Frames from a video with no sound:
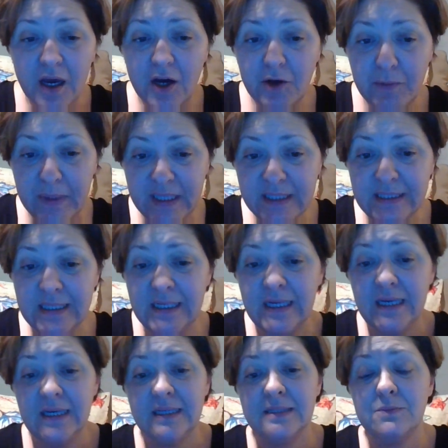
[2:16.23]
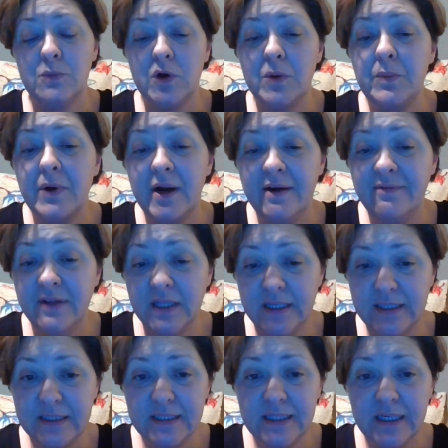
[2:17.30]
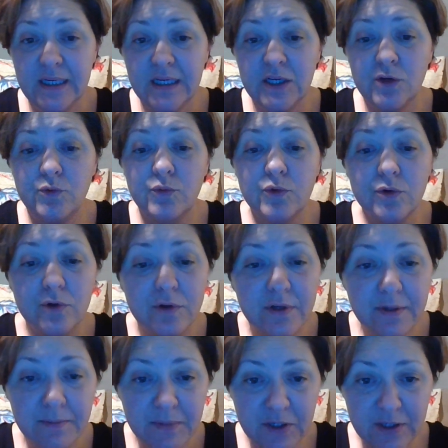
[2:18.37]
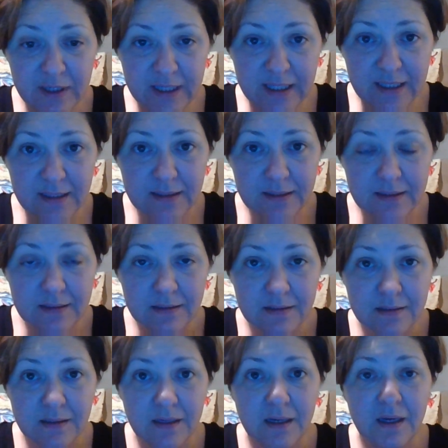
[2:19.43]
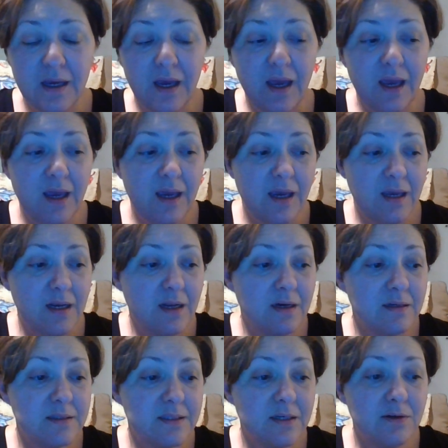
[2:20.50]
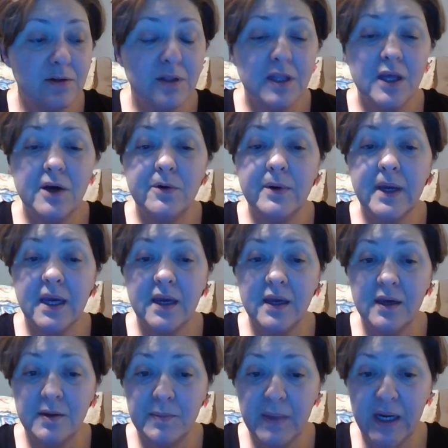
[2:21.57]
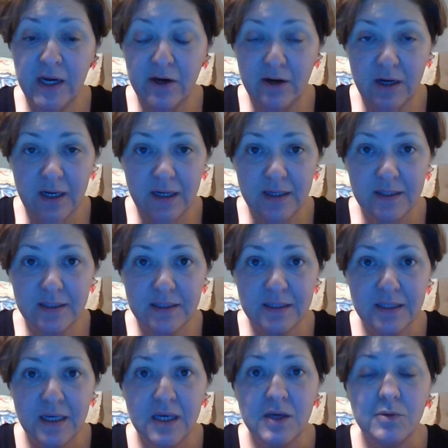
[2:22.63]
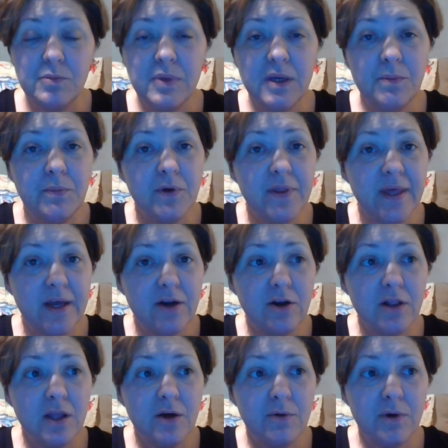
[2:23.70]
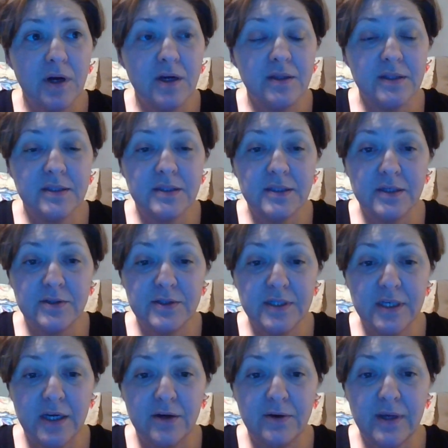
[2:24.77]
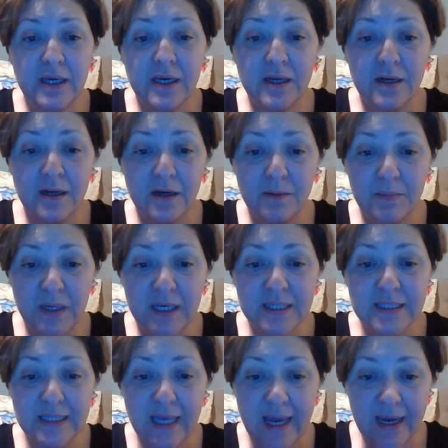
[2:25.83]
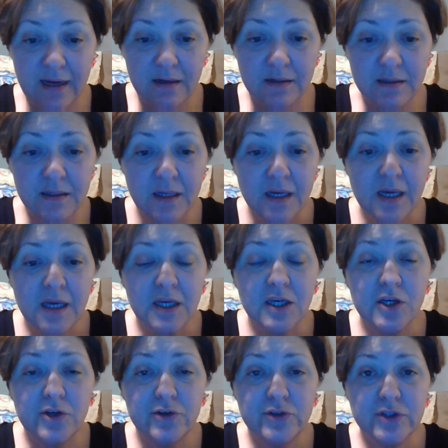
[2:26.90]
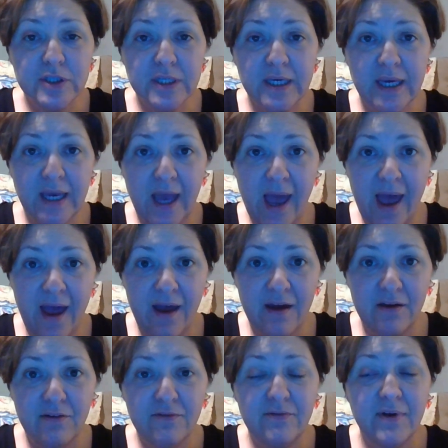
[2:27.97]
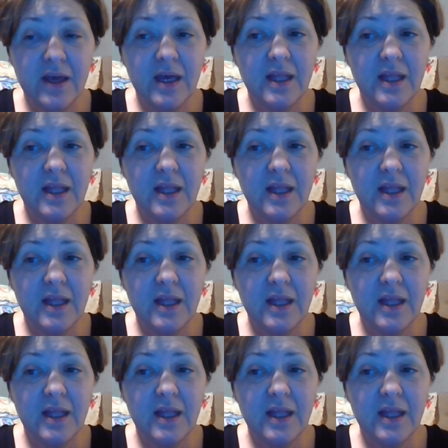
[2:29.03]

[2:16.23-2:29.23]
Obesity is more prevalent in rural communities and also low-income areas. People that are lower on the socioeconomic scale usually have